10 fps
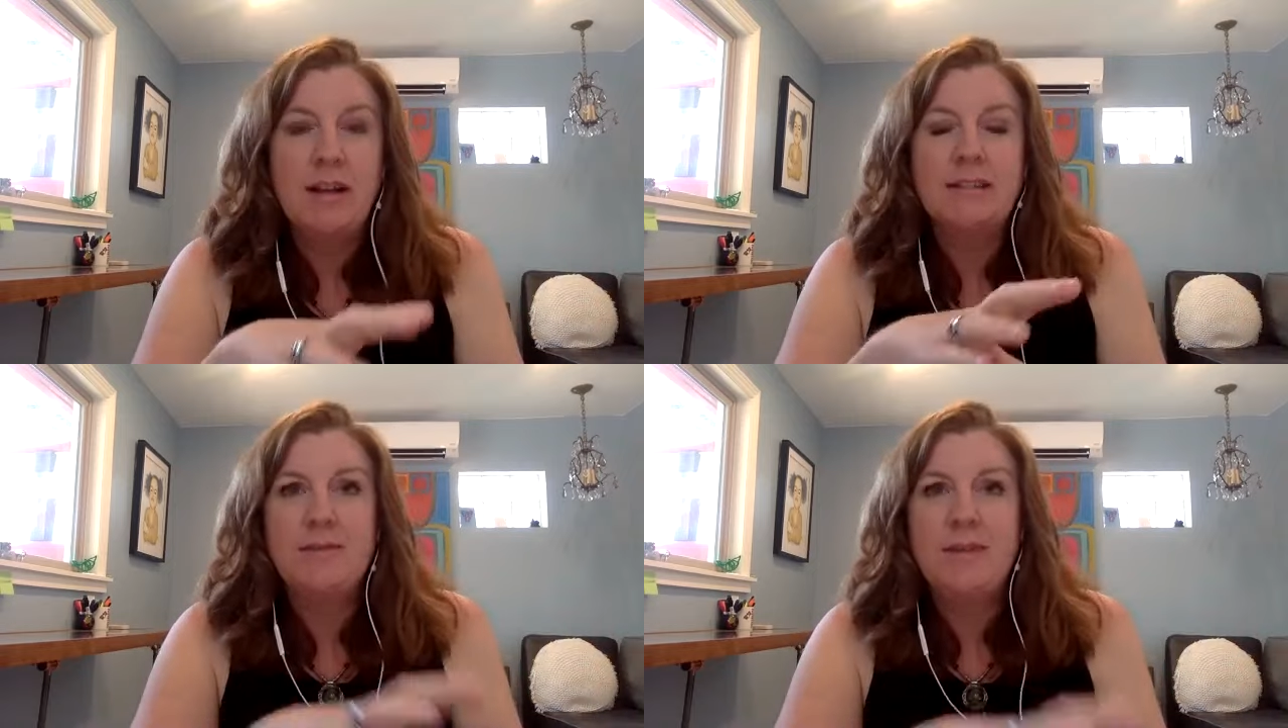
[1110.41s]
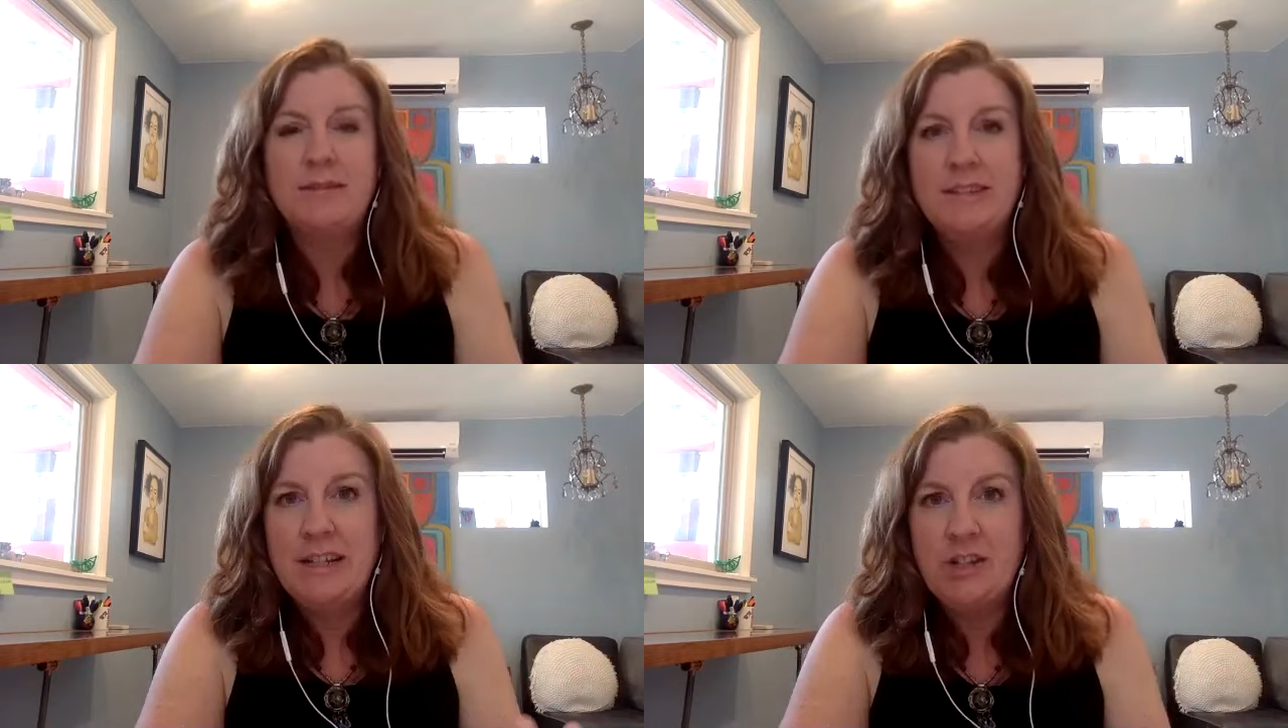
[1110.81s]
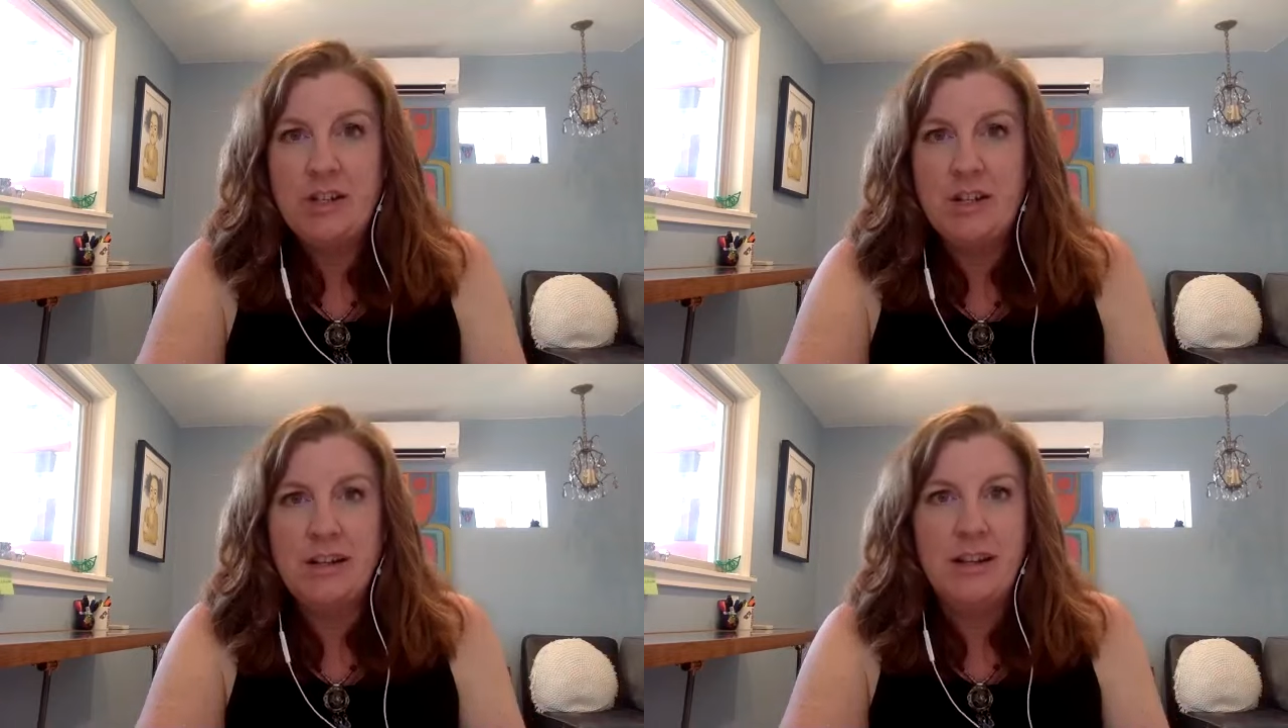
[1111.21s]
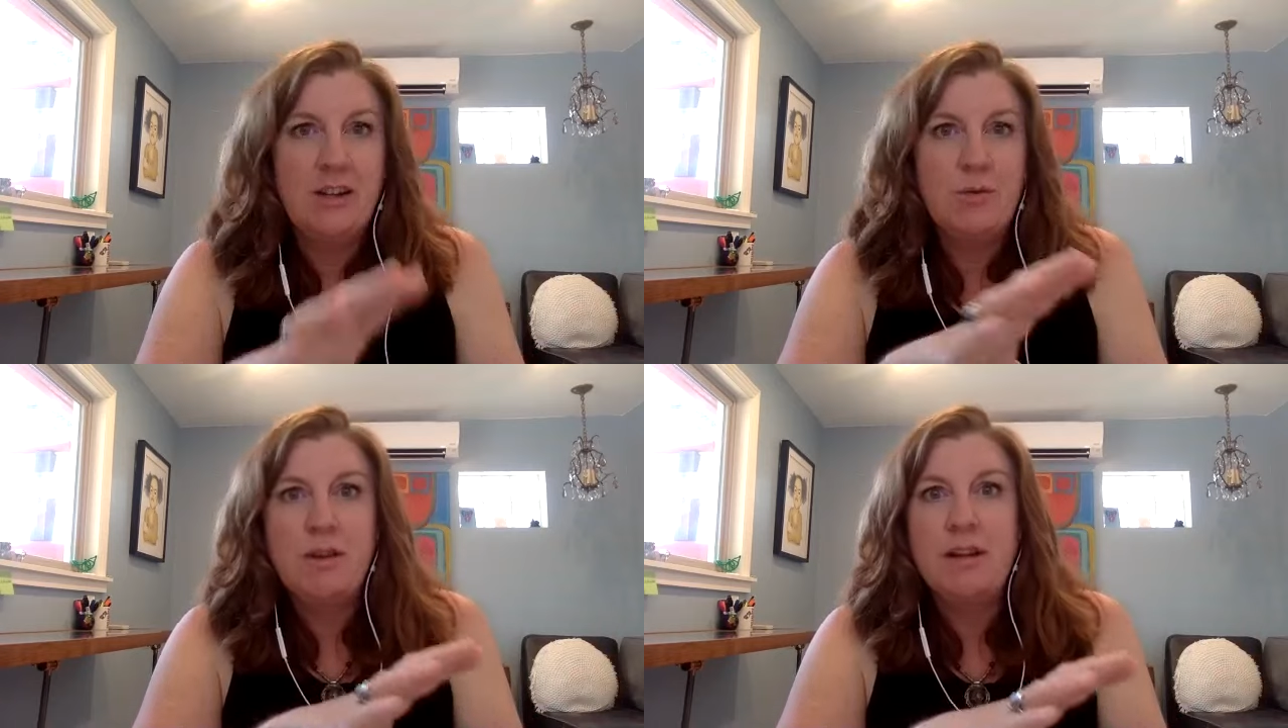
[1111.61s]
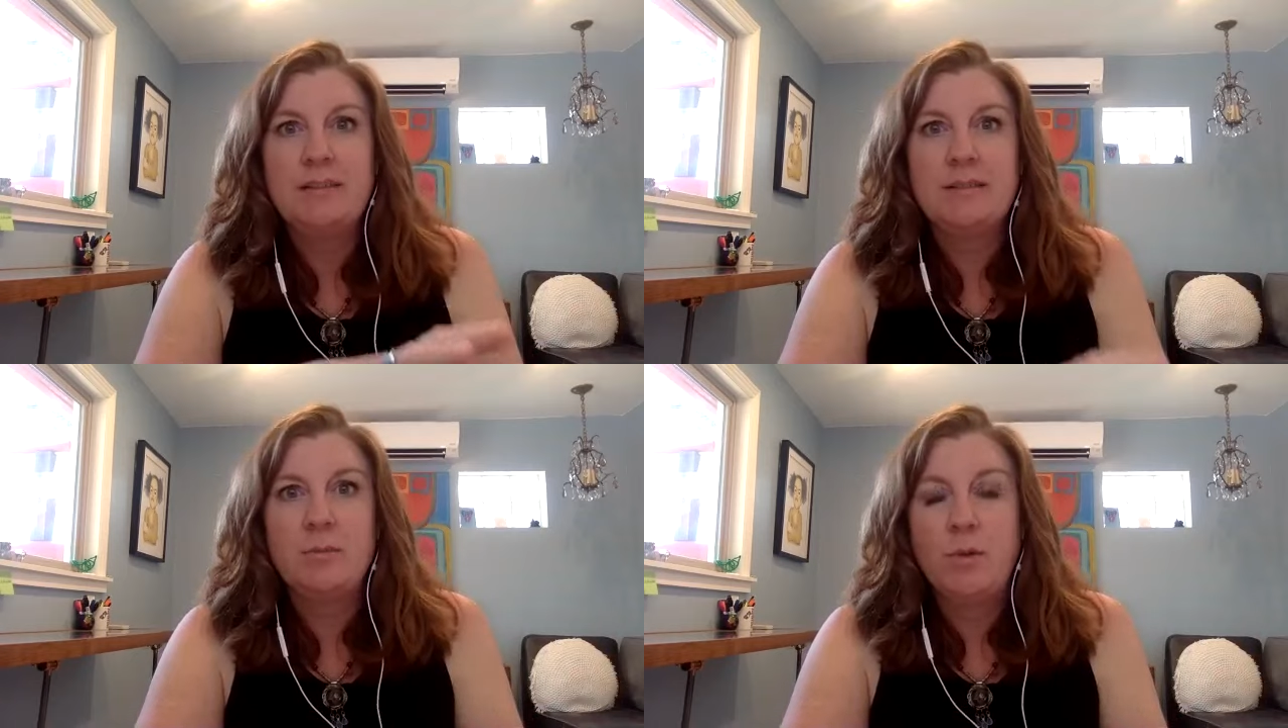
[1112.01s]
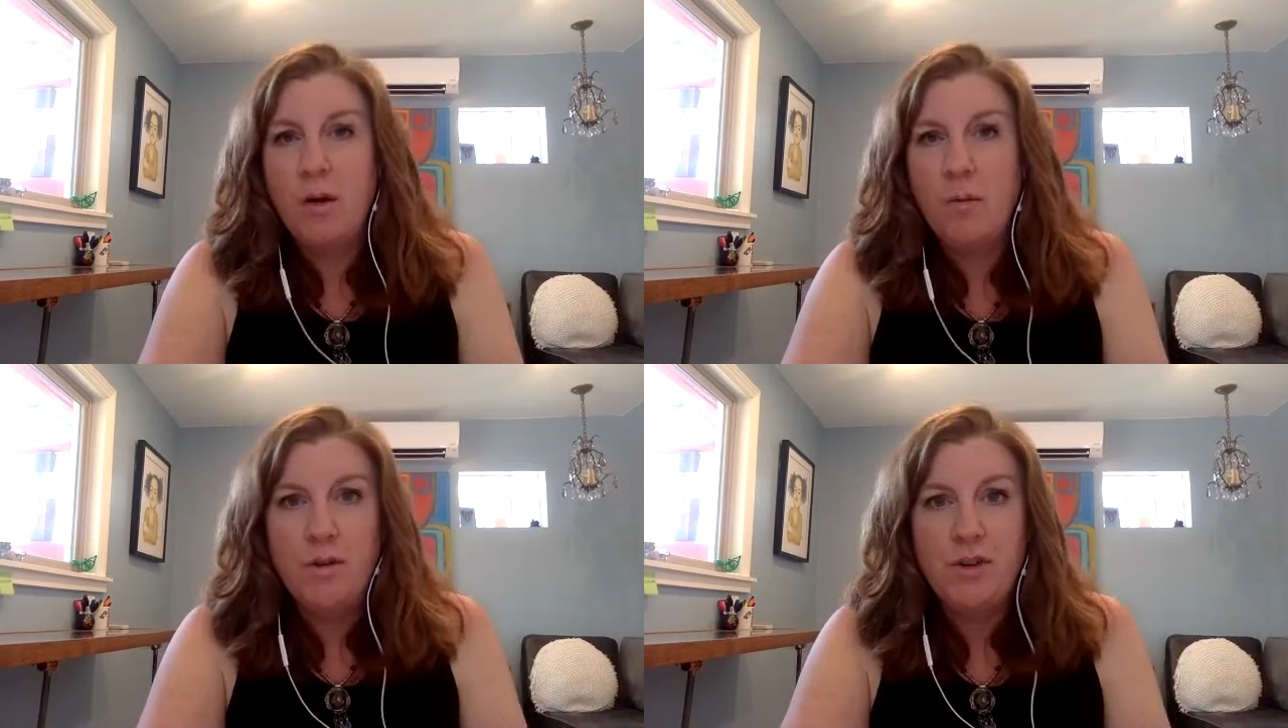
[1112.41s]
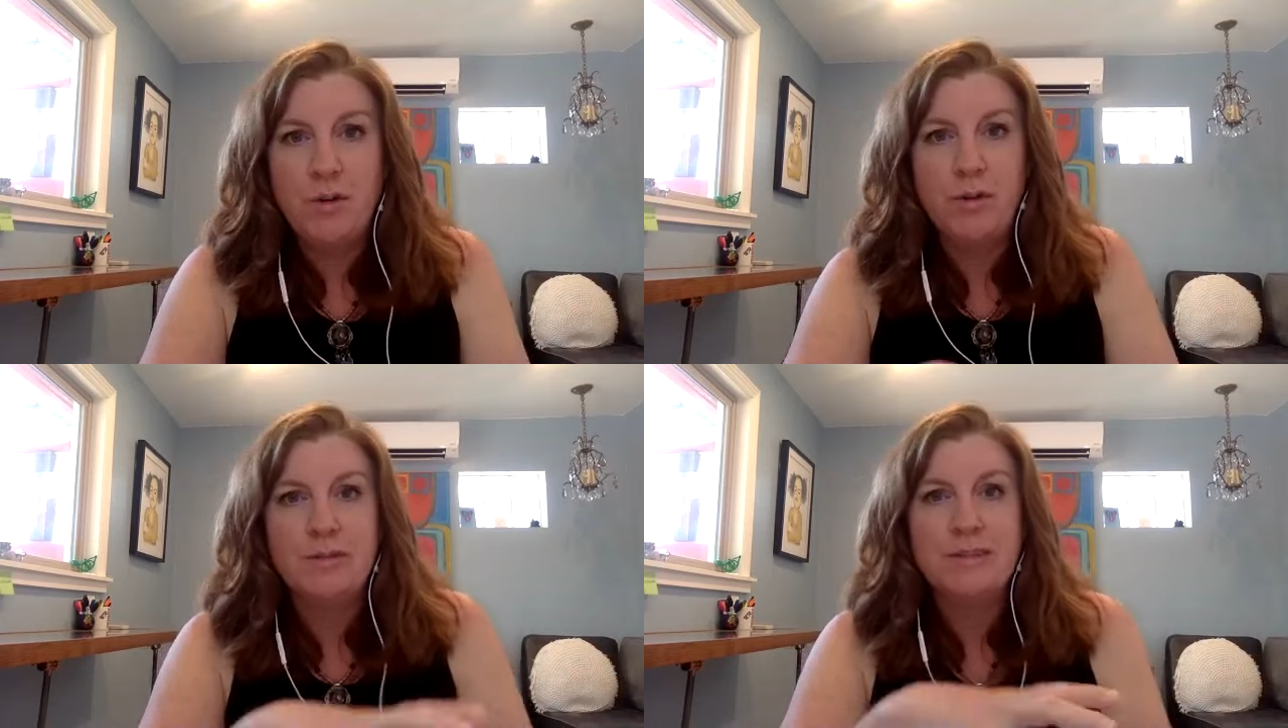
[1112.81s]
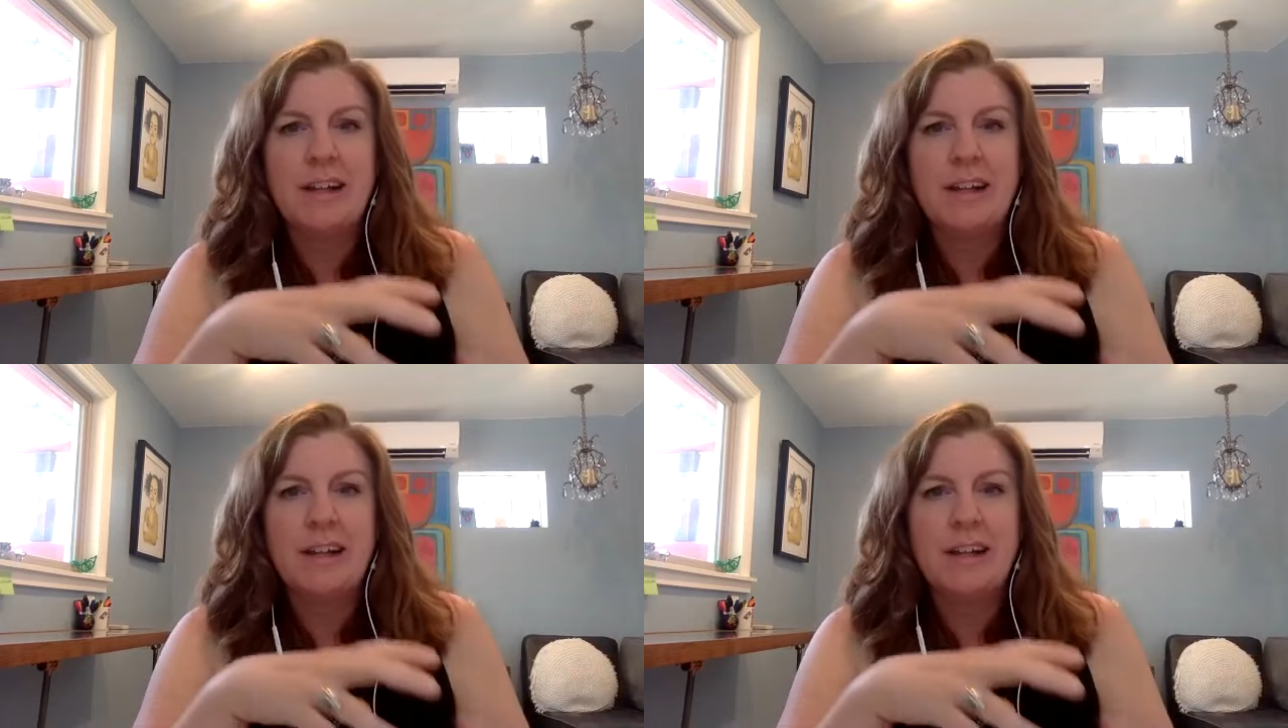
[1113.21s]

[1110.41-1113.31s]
it's foundation engagement, it's one-on-one donors.